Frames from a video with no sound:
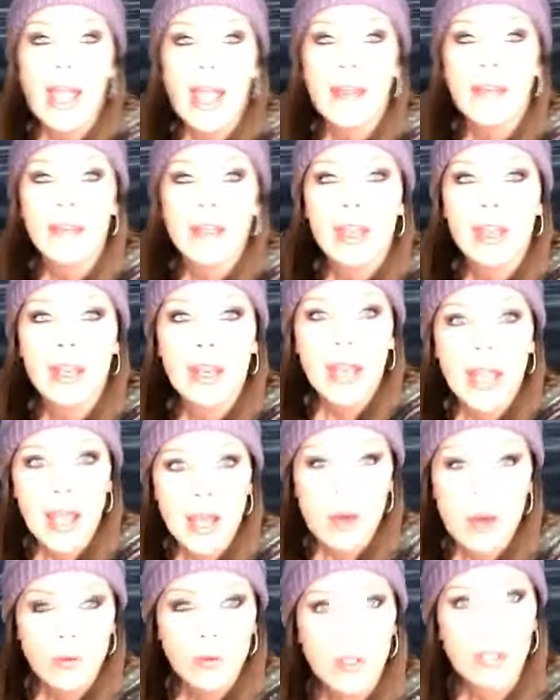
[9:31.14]
And then
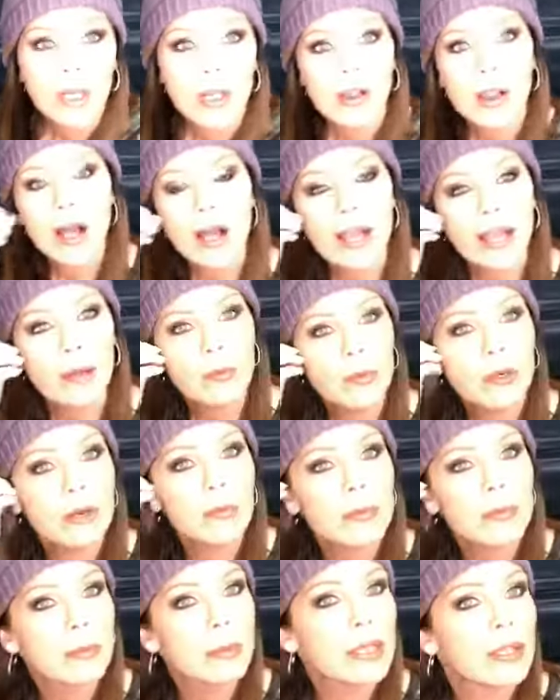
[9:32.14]
at 1 o'clock, Amber,
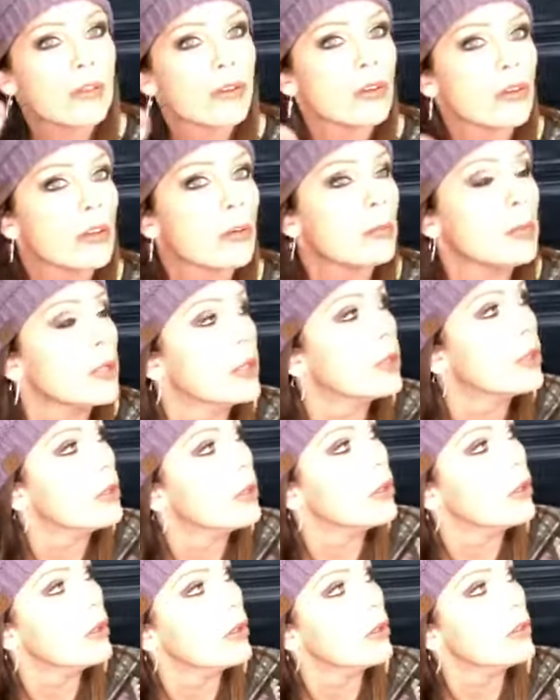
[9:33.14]
I'm going to be in the group
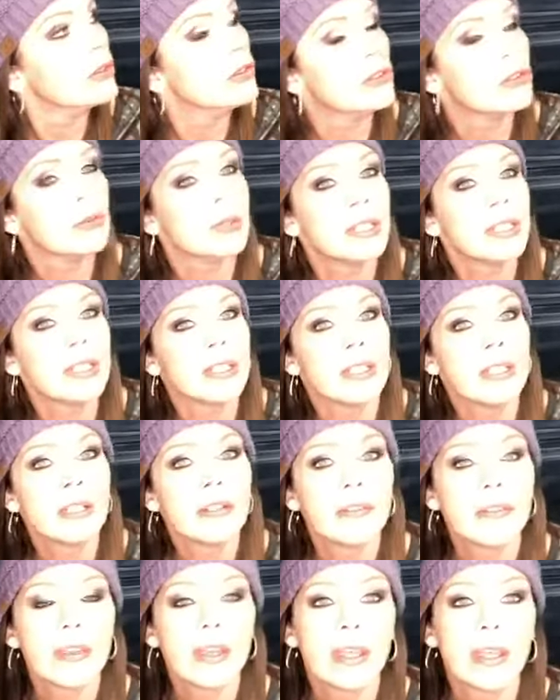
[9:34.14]
doing
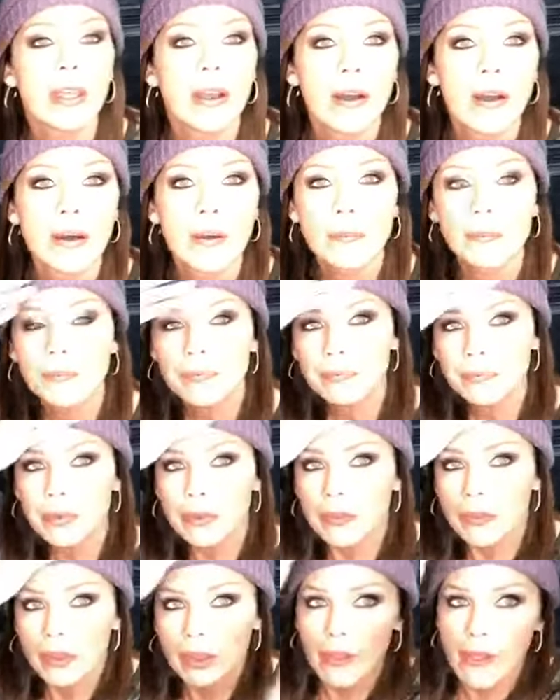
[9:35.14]

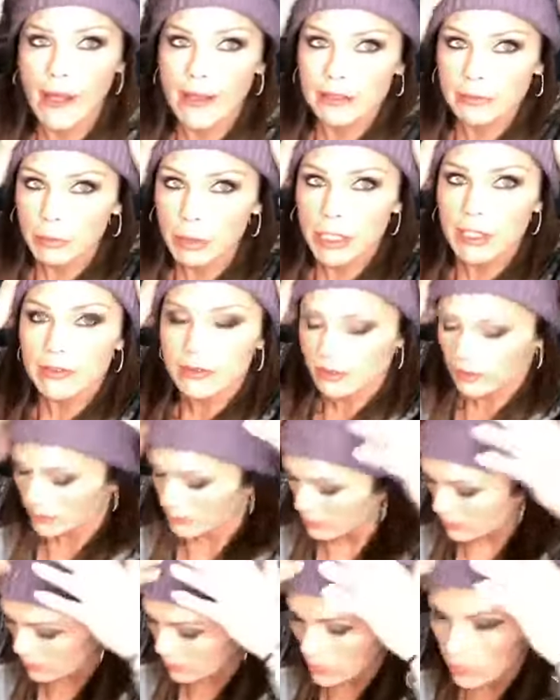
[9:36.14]
the class piece.
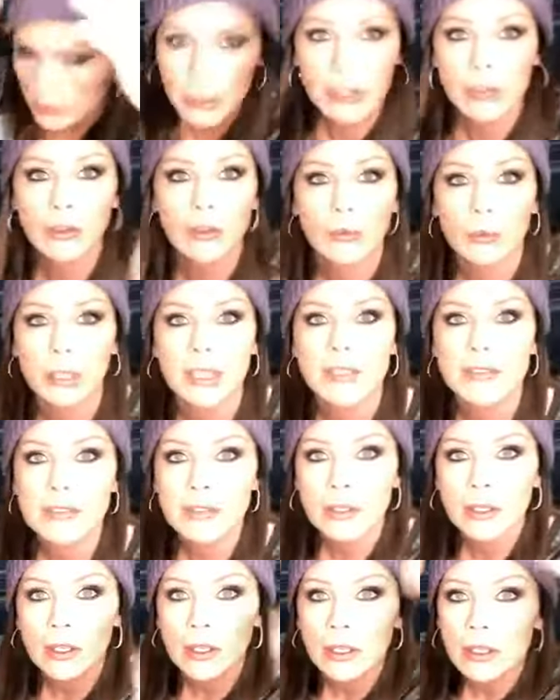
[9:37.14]
I mean the group piece.